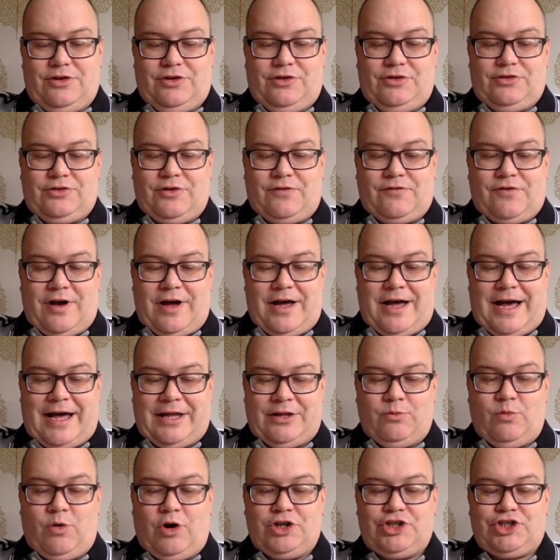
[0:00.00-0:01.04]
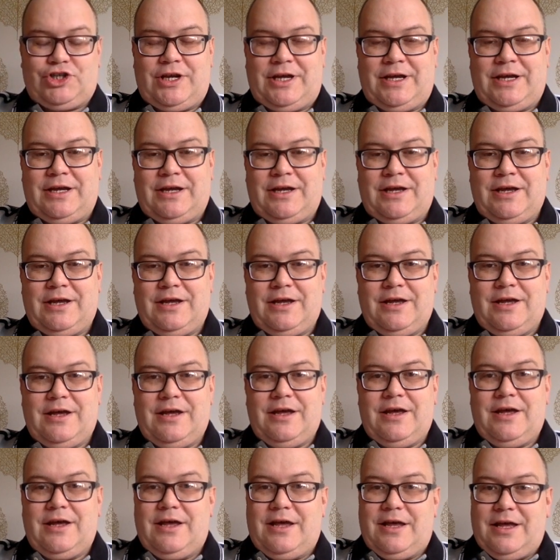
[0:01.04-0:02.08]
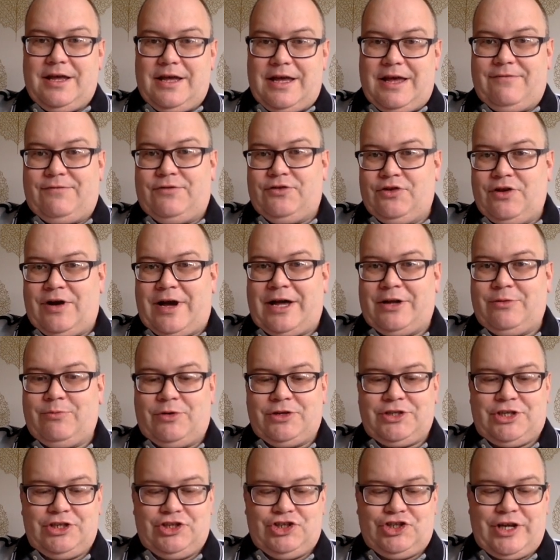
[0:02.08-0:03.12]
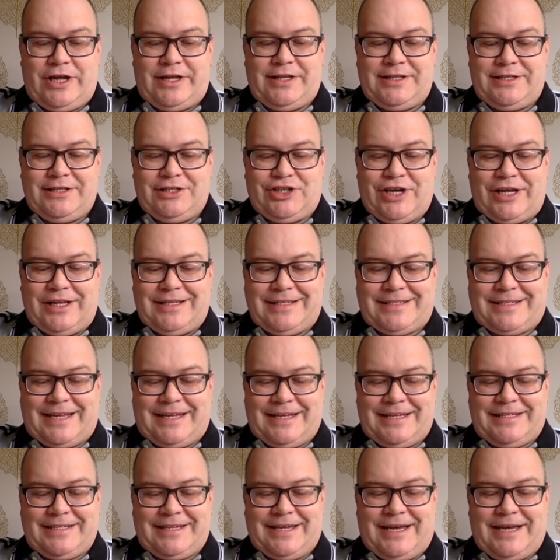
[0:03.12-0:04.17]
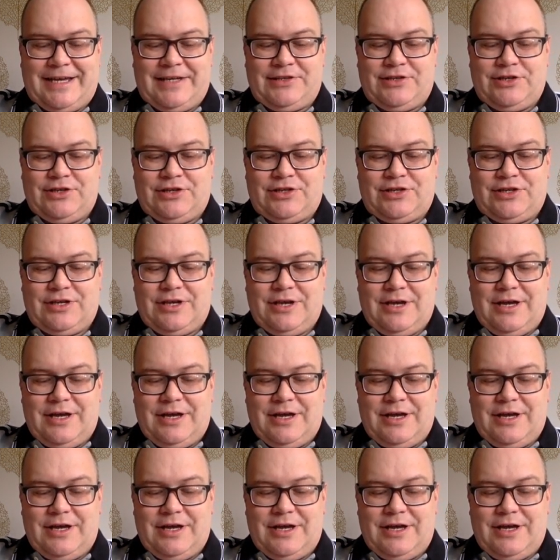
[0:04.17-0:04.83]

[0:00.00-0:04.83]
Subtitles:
so I've got hand washing, if there's no hand washing, gel sanitizers,